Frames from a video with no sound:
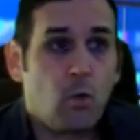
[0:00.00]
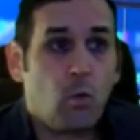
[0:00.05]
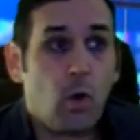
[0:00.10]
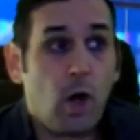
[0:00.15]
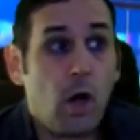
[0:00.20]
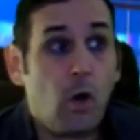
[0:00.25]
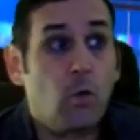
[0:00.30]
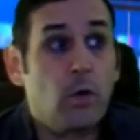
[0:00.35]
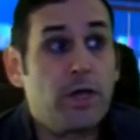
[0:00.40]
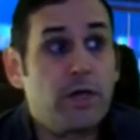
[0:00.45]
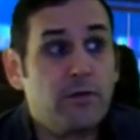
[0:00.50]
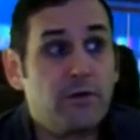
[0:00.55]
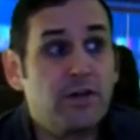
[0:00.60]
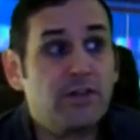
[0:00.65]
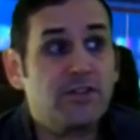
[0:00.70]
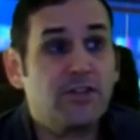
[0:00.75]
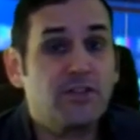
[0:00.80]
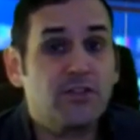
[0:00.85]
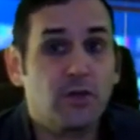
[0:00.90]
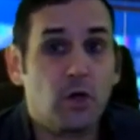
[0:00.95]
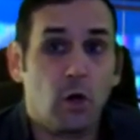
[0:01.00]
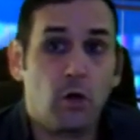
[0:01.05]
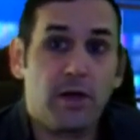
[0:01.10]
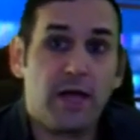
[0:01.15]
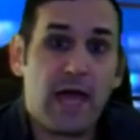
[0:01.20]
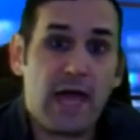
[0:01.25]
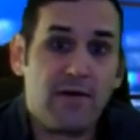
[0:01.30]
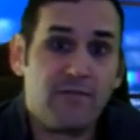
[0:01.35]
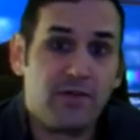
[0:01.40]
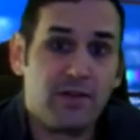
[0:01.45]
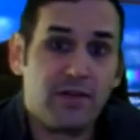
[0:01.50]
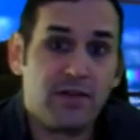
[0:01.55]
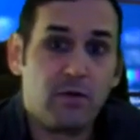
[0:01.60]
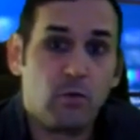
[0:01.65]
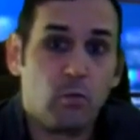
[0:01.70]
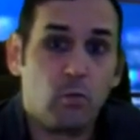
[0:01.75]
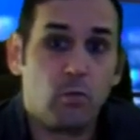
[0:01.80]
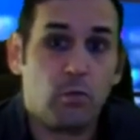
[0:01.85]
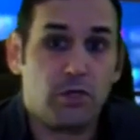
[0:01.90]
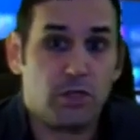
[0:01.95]
While we Christians go to heaven,
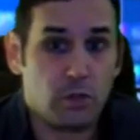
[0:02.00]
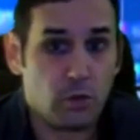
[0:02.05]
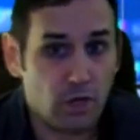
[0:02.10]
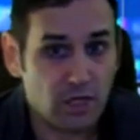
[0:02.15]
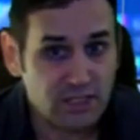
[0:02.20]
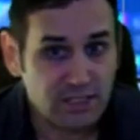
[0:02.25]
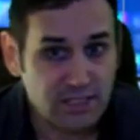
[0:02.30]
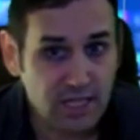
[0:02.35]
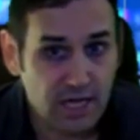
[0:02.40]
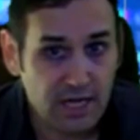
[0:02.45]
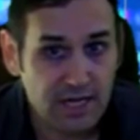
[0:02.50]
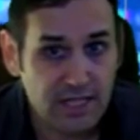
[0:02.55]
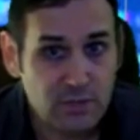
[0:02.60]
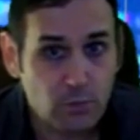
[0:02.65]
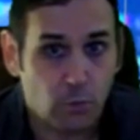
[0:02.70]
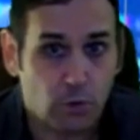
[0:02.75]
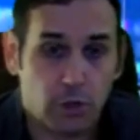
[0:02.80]
we do our studies,